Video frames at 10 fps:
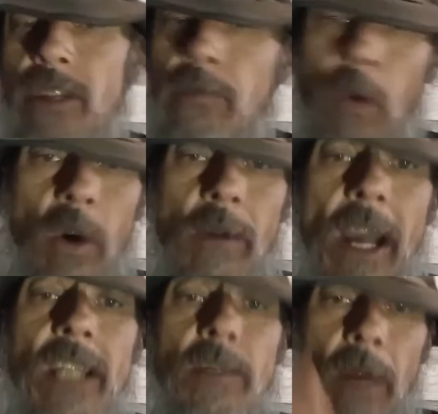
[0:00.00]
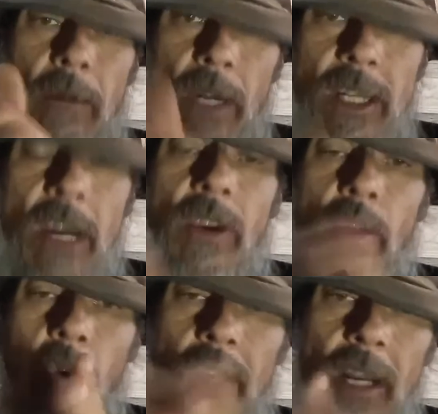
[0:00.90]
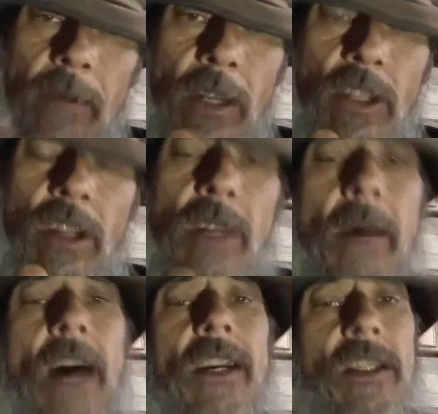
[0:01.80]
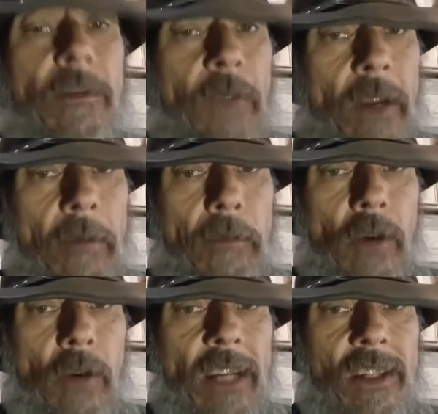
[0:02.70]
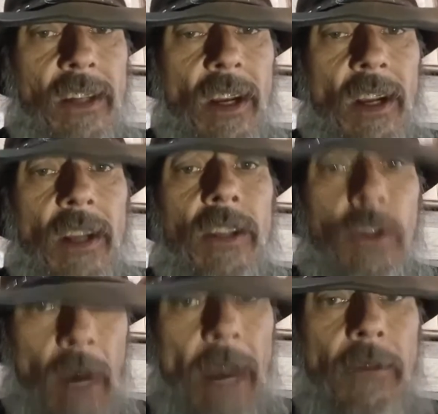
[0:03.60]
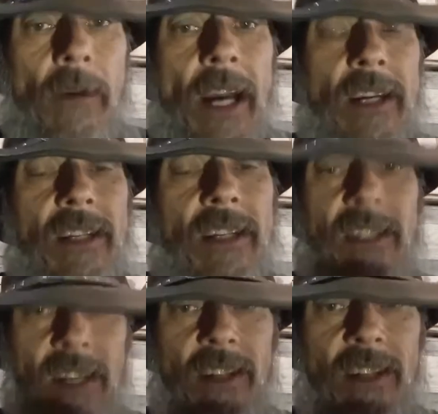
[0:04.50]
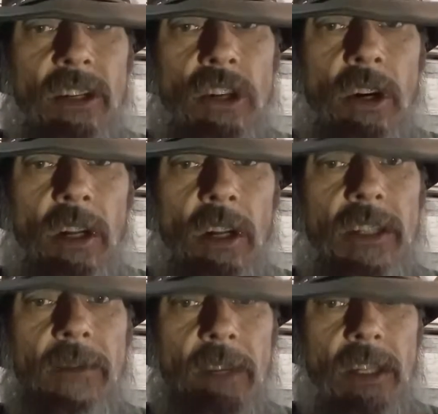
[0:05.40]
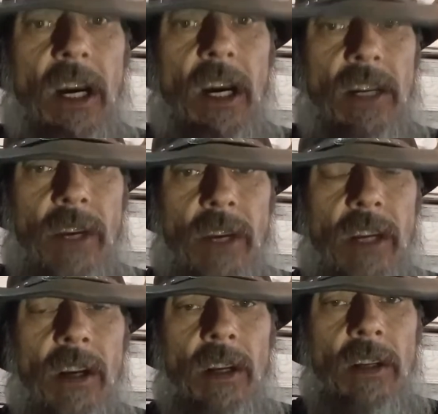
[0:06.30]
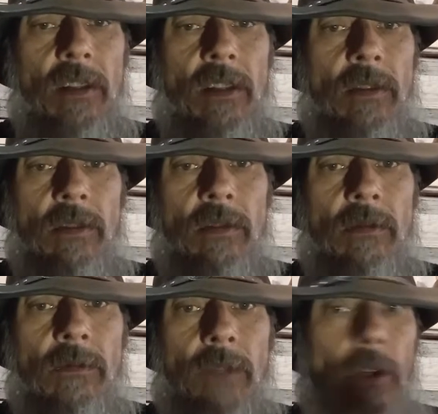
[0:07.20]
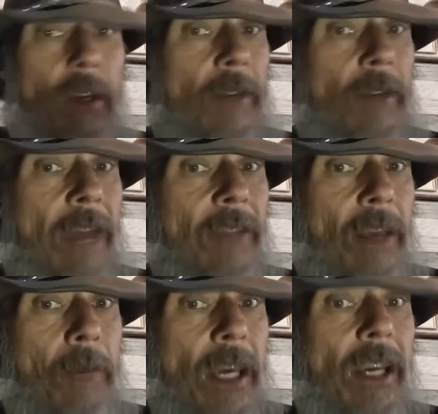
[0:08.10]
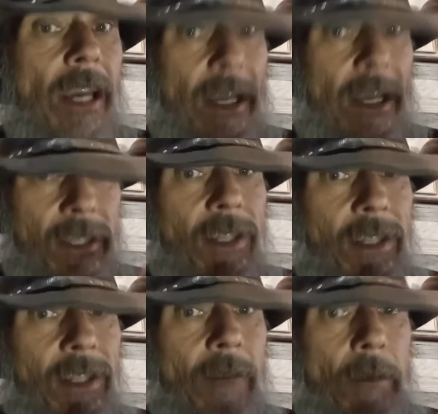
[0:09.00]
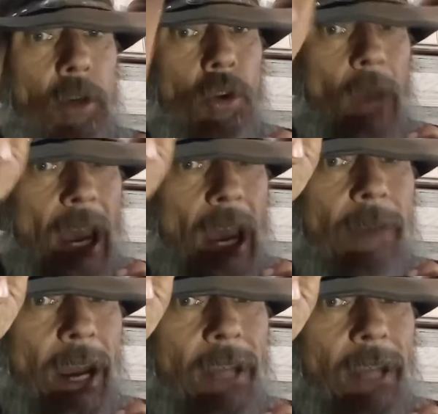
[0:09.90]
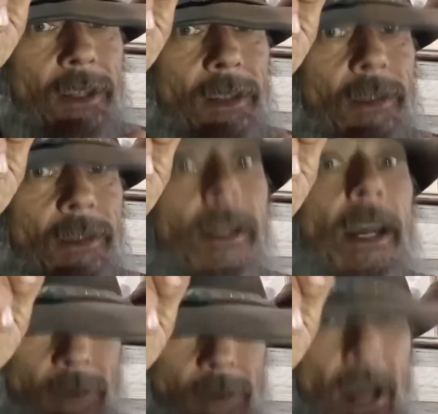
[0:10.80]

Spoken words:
more rights, but I'm going to tell you the one that I'm concerned about is the freedom of press. You have the right as a citizen journalist of this country. You don't even have to be a citizen member to have rights. That's right,